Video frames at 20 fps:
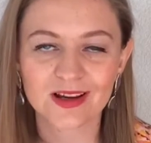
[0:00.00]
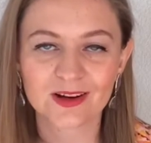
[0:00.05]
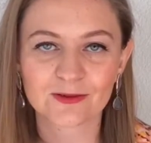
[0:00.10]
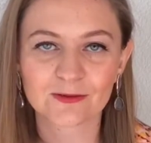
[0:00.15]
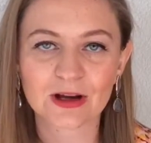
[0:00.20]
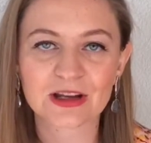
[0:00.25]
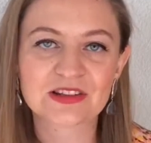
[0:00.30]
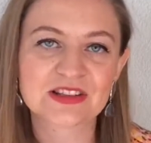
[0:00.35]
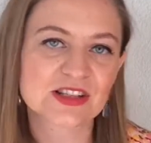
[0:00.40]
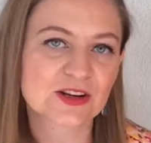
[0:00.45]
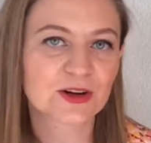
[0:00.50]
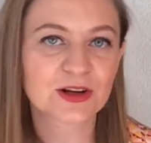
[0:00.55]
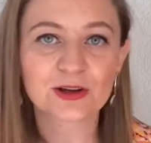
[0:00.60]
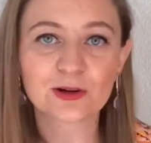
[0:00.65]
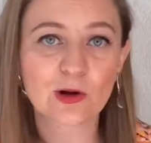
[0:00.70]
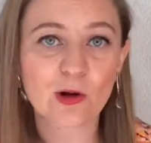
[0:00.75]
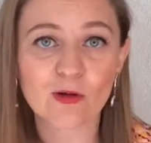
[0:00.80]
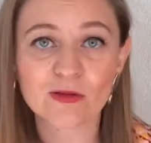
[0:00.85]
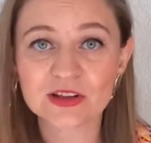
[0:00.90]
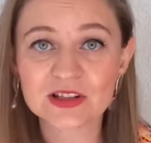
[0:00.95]
When
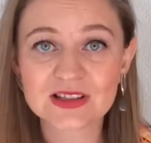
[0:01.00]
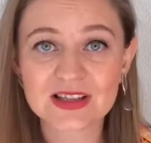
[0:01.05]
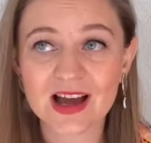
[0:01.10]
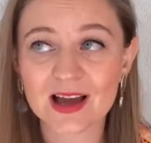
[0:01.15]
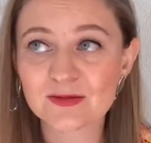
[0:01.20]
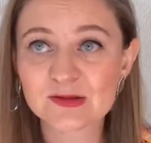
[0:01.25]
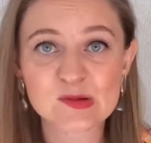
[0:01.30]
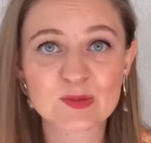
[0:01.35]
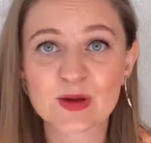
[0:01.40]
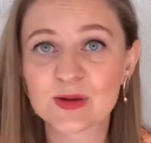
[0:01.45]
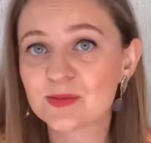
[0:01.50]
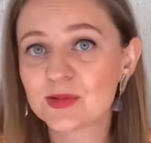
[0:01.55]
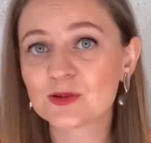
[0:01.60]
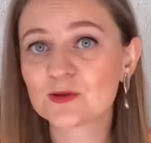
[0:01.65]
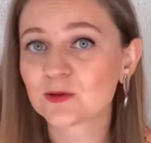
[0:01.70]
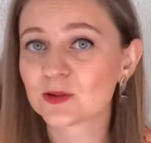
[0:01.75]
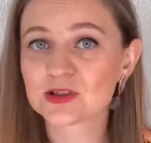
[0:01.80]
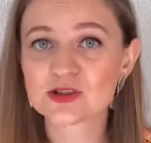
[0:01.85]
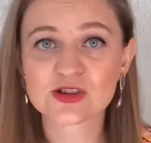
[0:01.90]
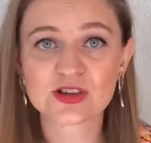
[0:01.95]
during COVID times, maybe
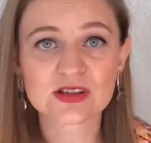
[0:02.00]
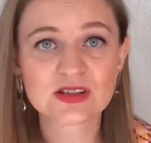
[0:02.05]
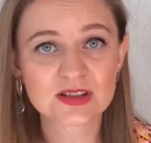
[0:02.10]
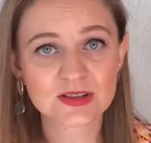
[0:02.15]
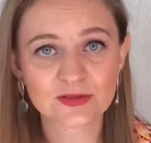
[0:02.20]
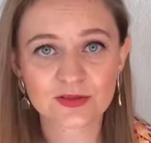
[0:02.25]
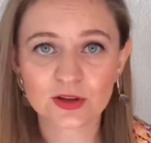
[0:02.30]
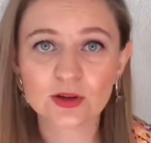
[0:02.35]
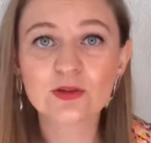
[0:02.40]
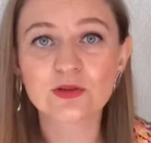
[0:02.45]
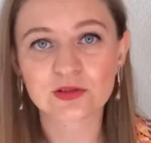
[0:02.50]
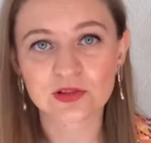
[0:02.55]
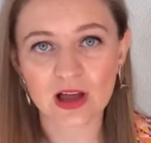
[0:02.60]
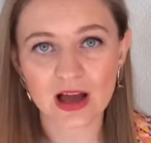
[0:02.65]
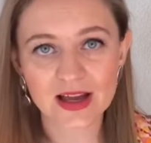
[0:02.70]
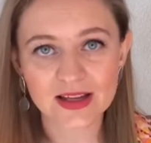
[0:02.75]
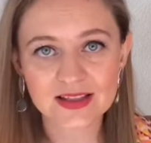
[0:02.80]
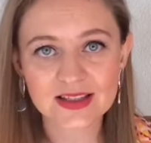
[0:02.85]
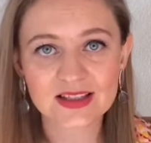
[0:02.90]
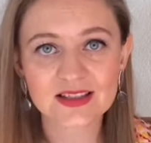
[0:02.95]
it was just a few
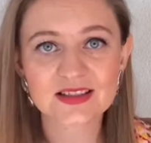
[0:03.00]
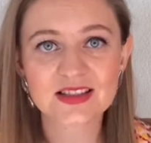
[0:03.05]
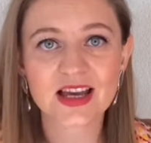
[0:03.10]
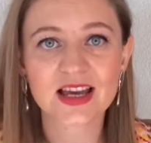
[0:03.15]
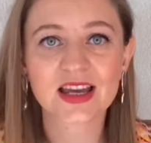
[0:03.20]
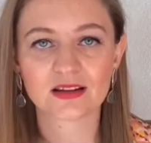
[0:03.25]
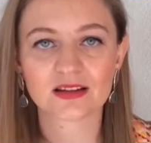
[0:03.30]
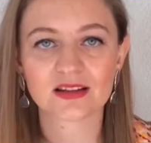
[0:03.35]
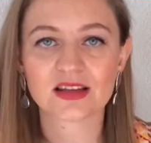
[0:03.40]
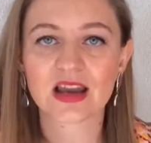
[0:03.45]
flights a day.